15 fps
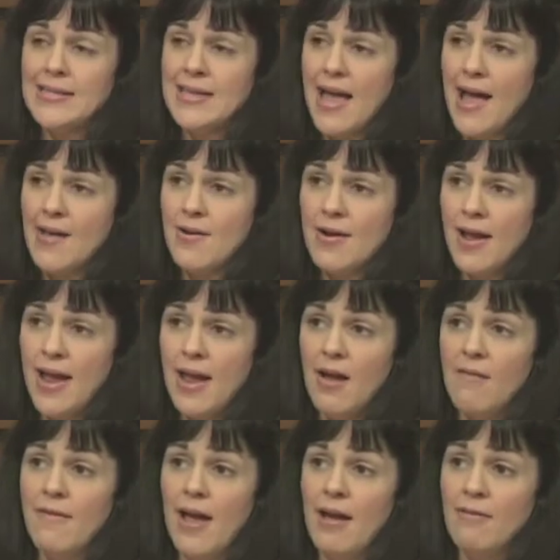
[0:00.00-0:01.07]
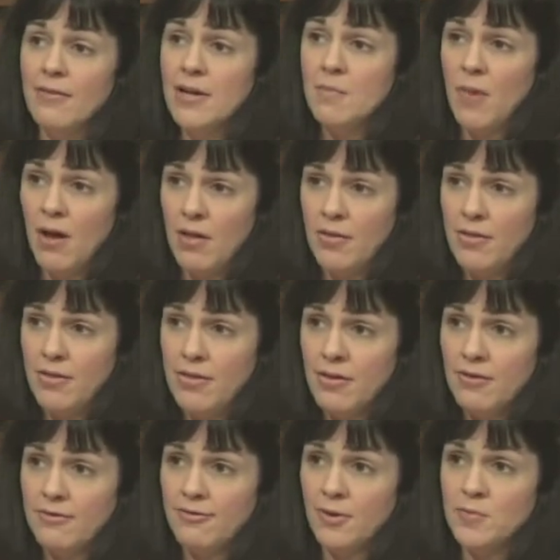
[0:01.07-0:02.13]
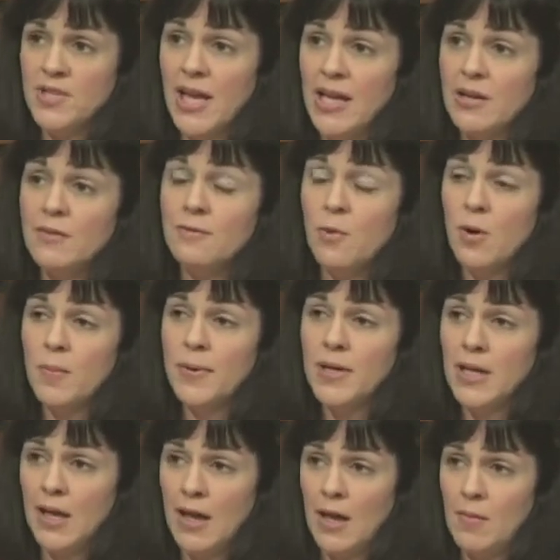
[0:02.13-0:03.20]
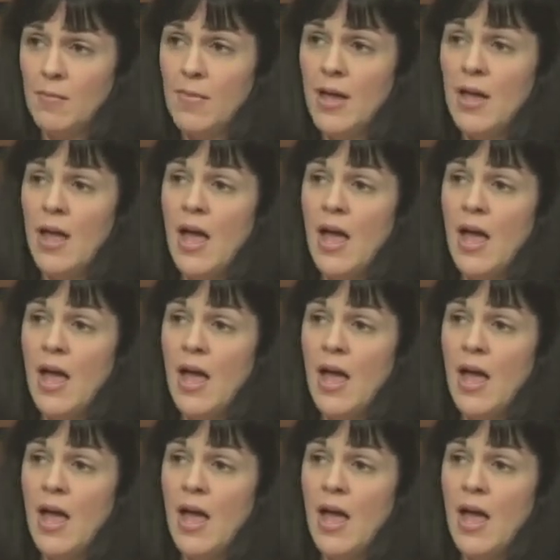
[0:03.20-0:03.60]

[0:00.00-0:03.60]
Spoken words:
Saturday of every month from 10 to 4 p.m.